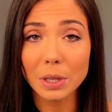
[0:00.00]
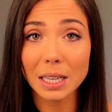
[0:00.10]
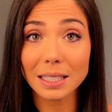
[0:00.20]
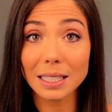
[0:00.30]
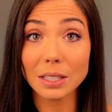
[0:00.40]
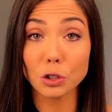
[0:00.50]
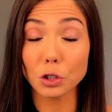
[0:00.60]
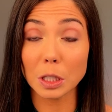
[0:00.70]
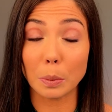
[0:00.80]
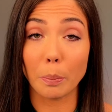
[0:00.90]
because it's
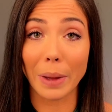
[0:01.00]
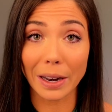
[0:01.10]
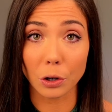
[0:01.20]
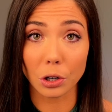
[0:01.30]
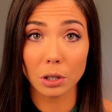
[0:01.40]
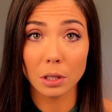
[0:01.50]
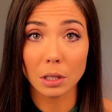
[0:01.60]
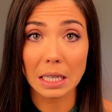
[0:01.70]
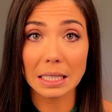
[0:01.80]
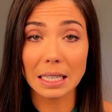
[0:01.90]
just better.
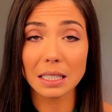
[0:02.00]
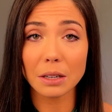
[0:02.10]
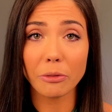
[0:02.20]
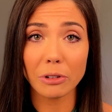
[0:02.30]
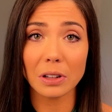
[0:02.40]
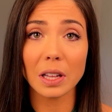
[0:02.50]
It doesn't feel